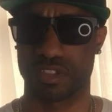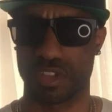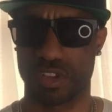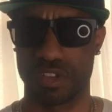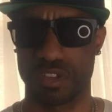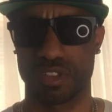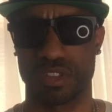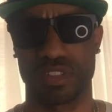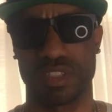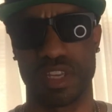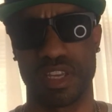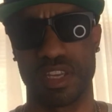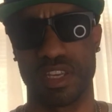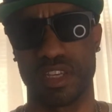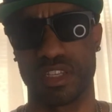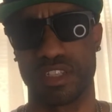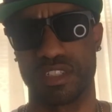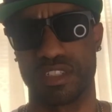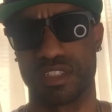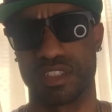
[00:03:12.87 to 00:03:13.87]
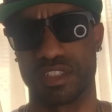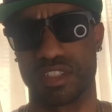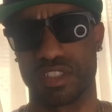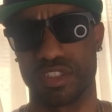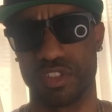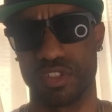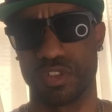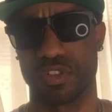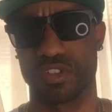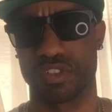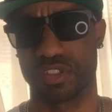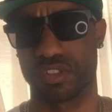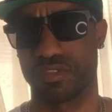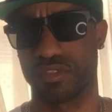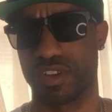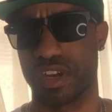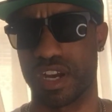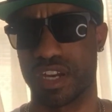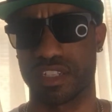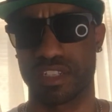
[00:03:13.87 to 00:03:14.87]
Third stage, Dior
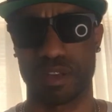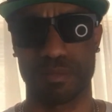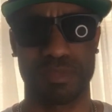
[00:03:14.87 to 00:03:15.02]
Sauvage.